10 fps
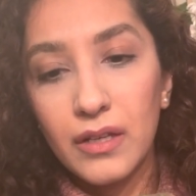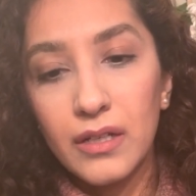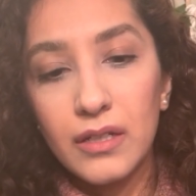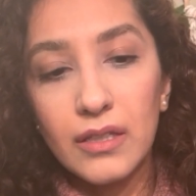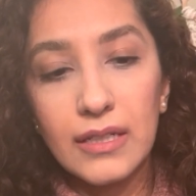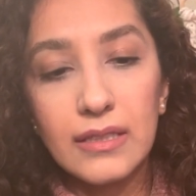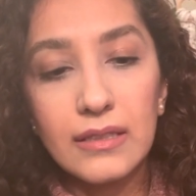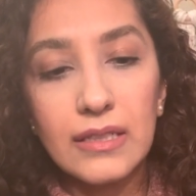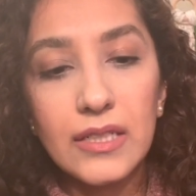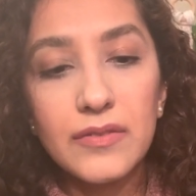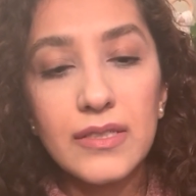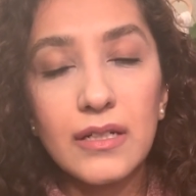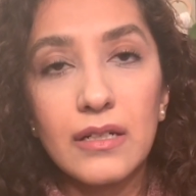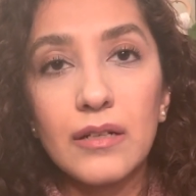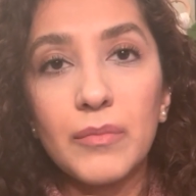like the leaves
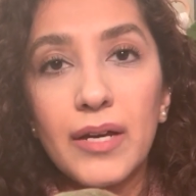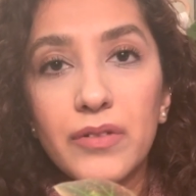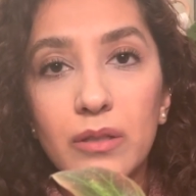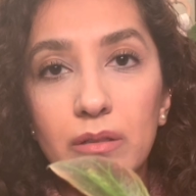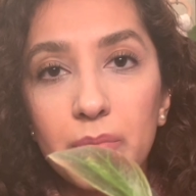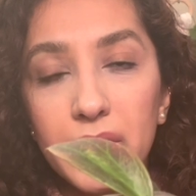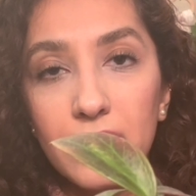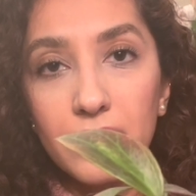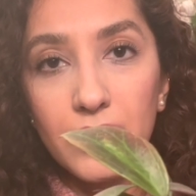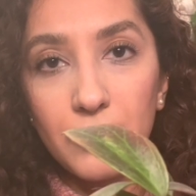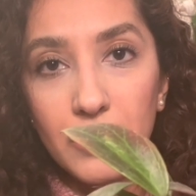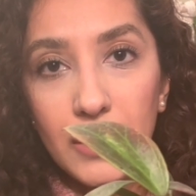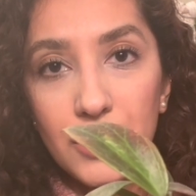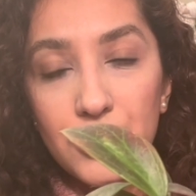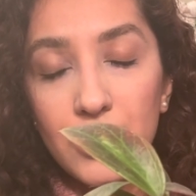have a little bit of a
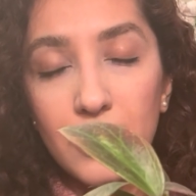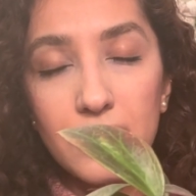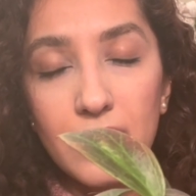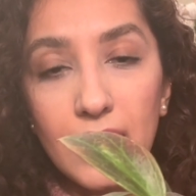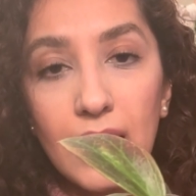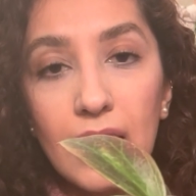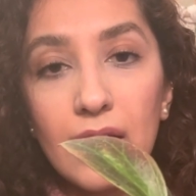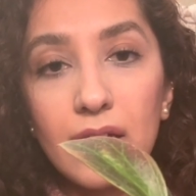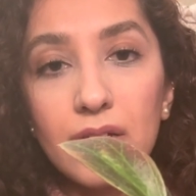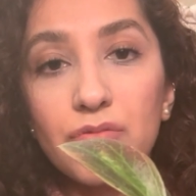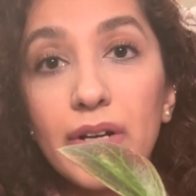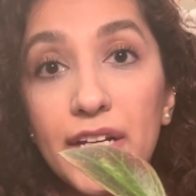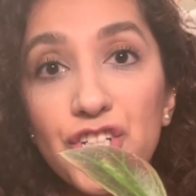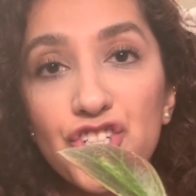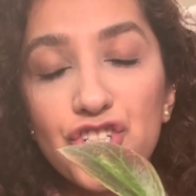greenish,
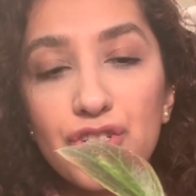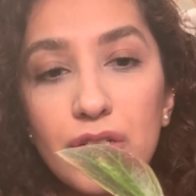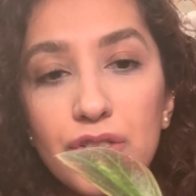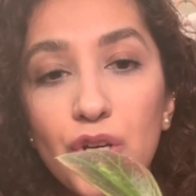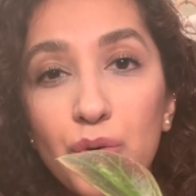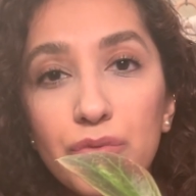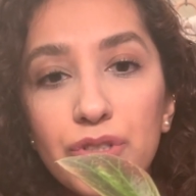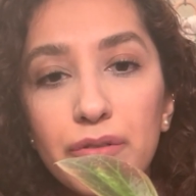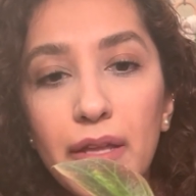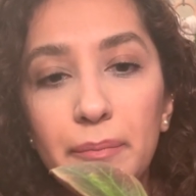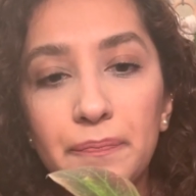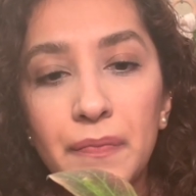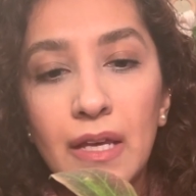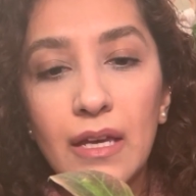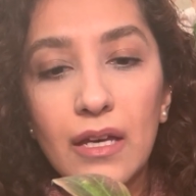reddish tone to them,
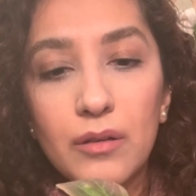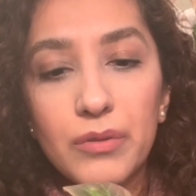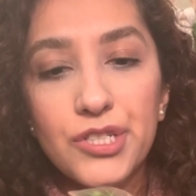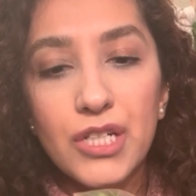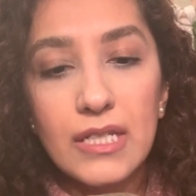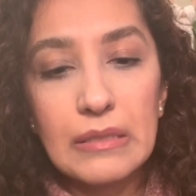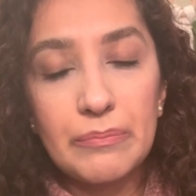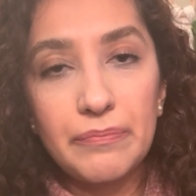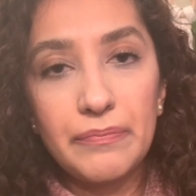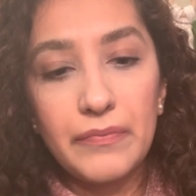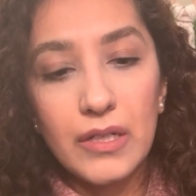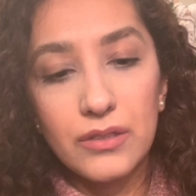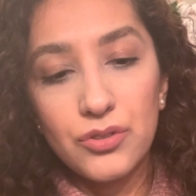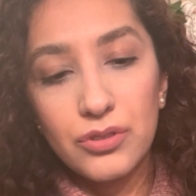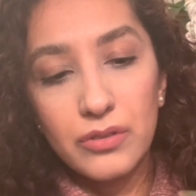which is
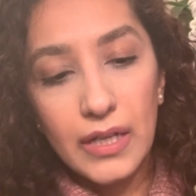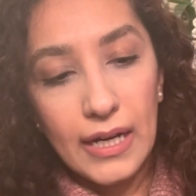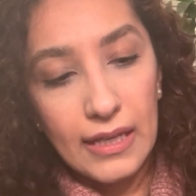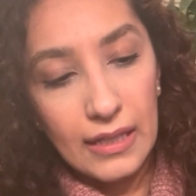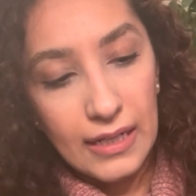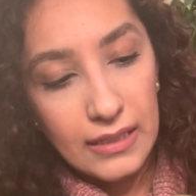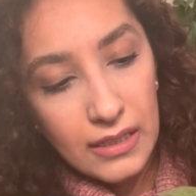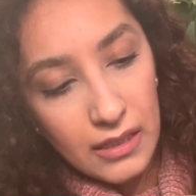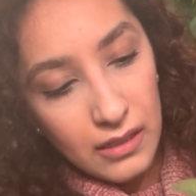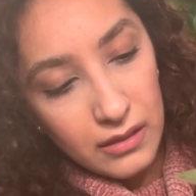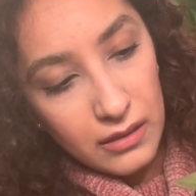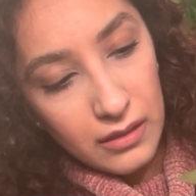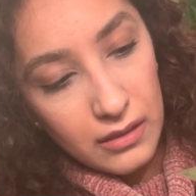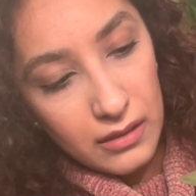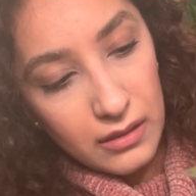due to the highlight.
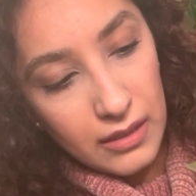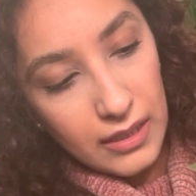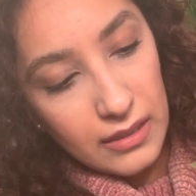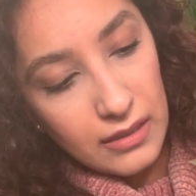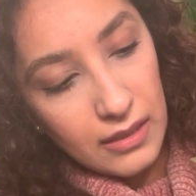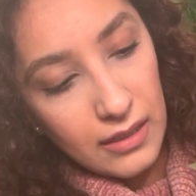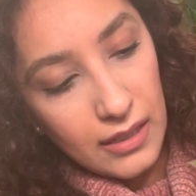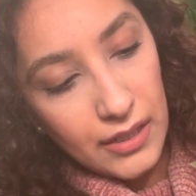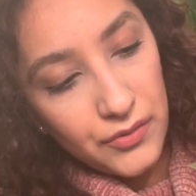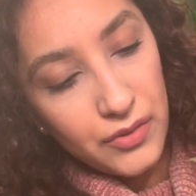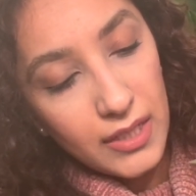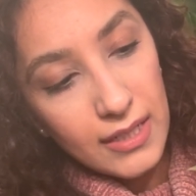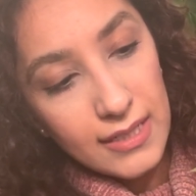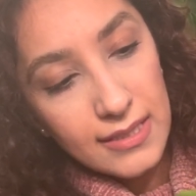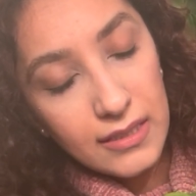And I've
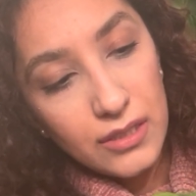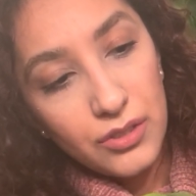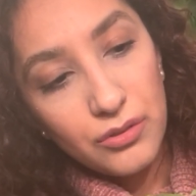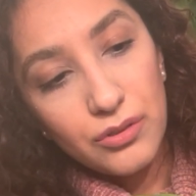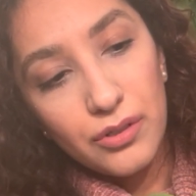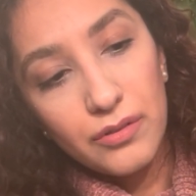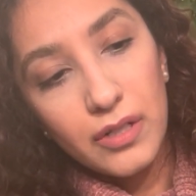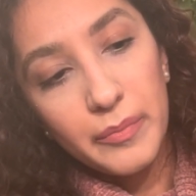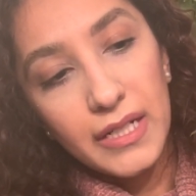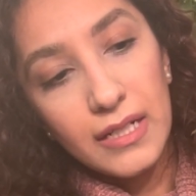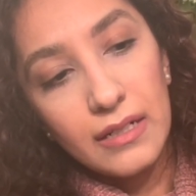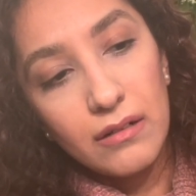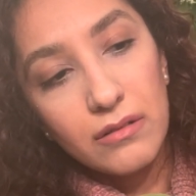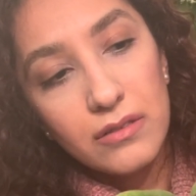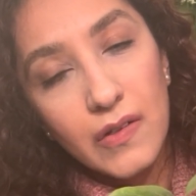realized that the new growth coming in
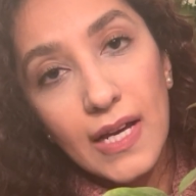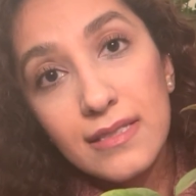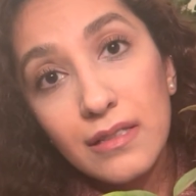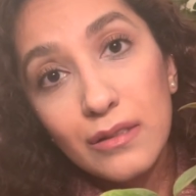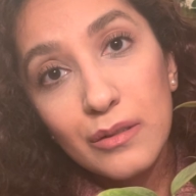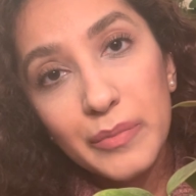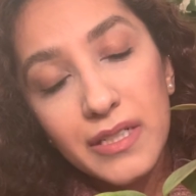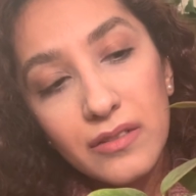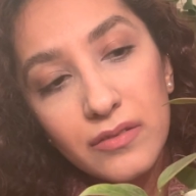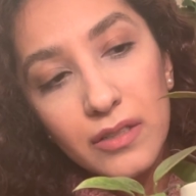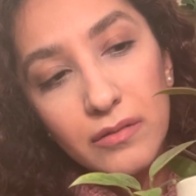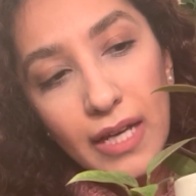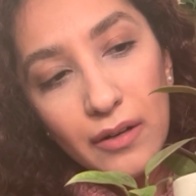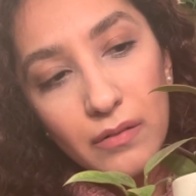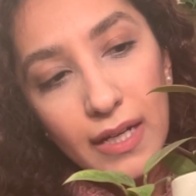also has a little bit of
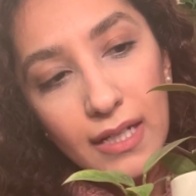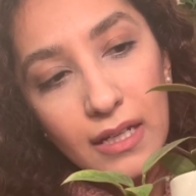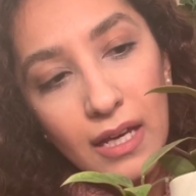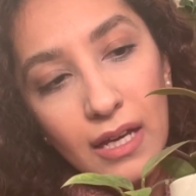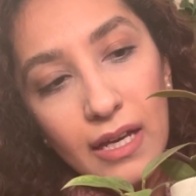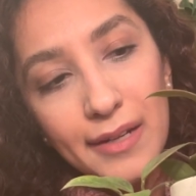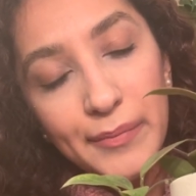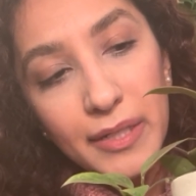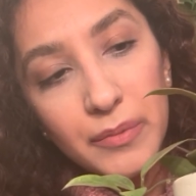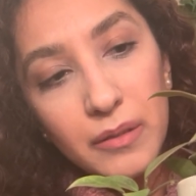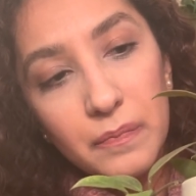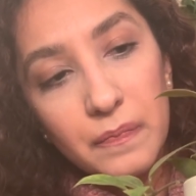that red, and it might be